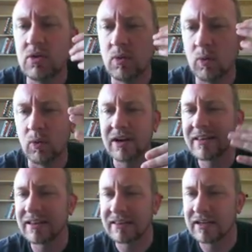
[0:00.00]
one
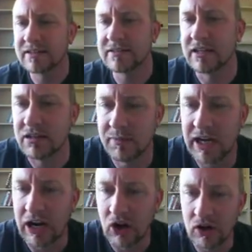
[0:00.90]
of the things that you
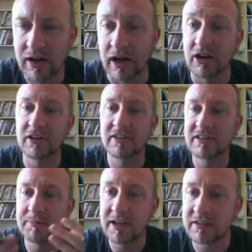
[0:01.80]
might look at are the
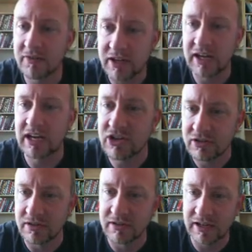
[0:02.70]

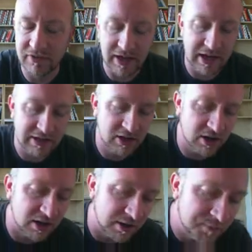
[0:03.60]
specifications of that
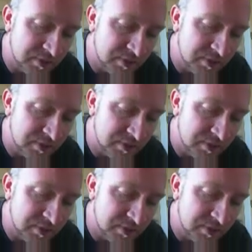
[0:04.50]
car